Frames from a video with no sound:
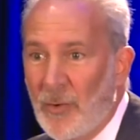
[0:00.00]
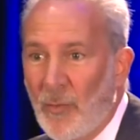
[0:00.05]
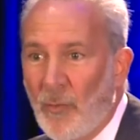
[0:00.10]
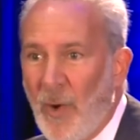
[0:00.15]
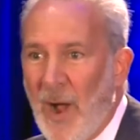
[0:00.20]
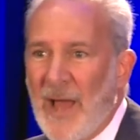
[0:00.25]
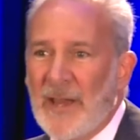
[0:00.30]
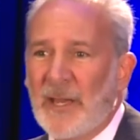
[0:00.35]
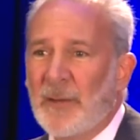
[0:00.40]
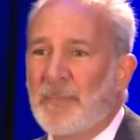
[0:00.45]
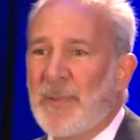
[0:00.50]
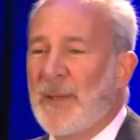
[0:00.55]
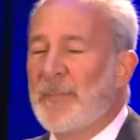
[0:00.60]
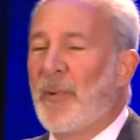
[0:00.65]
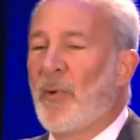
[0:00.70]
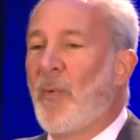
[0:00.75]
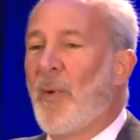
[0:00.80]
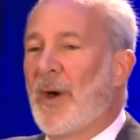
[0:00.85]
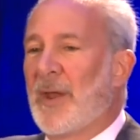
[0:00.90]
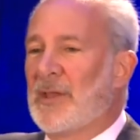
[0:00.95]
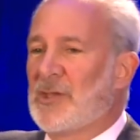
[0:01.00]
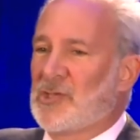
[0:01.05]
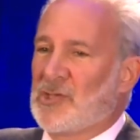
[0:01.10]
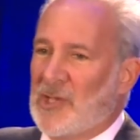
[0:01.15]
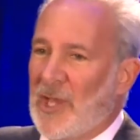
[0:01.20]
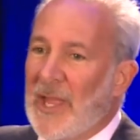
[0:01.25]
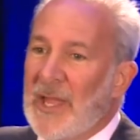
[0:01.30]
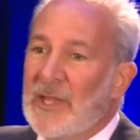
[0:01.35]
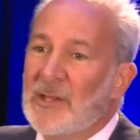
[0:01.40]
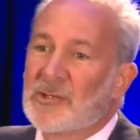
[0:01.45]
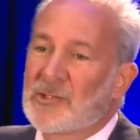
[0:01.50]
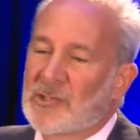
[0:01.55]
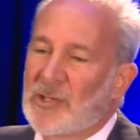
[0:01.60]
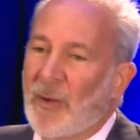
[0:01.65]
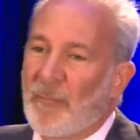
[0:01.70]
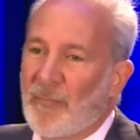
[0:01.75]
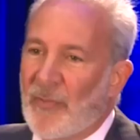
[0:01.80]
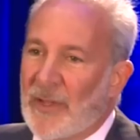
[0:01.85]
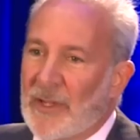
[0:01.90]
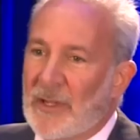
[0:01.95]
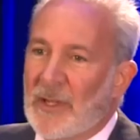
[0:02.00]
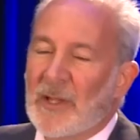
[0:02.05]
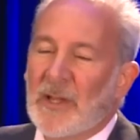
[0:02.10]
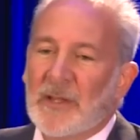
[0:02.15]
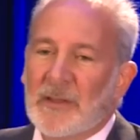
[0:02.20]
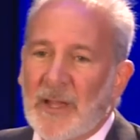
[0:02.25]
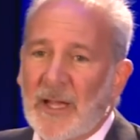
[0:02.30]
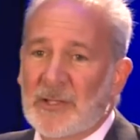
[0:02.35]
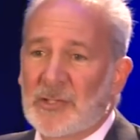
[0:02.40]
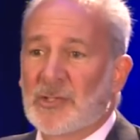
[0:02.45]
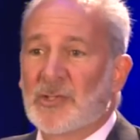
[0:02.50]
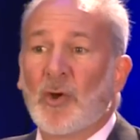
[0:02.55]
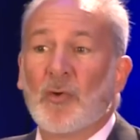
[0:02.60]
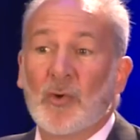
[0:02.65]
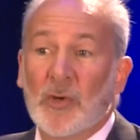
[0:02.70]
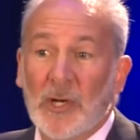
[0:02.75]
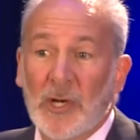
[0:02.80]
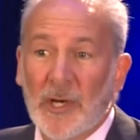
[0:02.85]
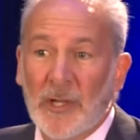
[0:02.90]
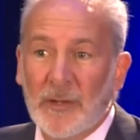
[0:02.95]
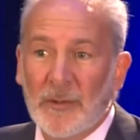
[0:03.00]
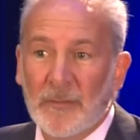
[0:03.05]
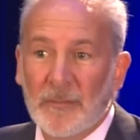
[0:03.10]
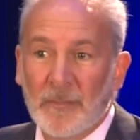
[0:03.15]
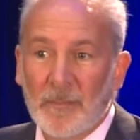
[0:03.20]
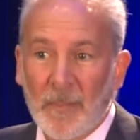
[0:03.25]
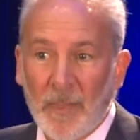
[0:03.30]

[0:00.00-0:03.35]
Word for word: Why did people want to change something that's so good?